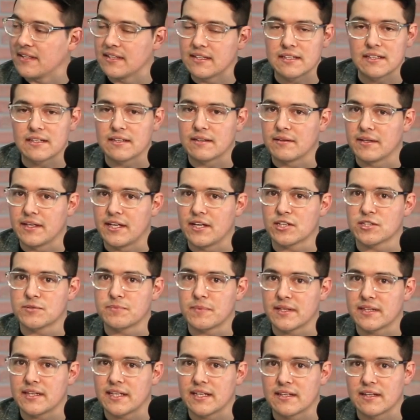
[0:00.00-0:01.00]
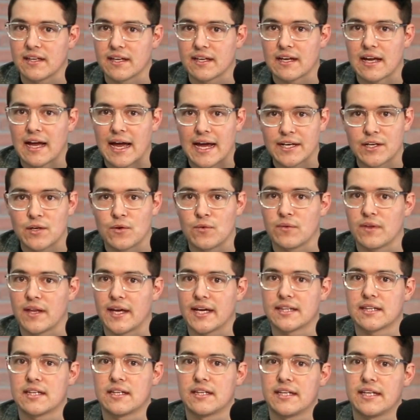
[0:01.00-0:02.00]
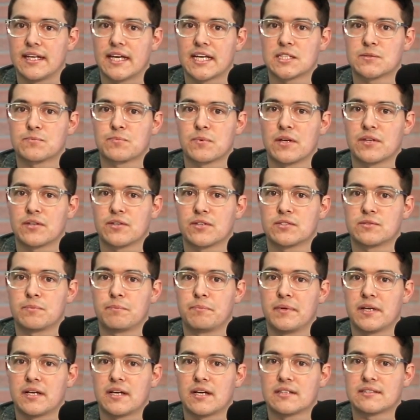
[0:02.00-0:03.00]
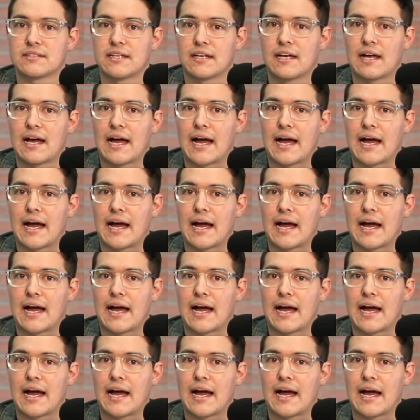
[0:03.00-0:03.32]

And here's my thing. I don't like the Diaz brothers because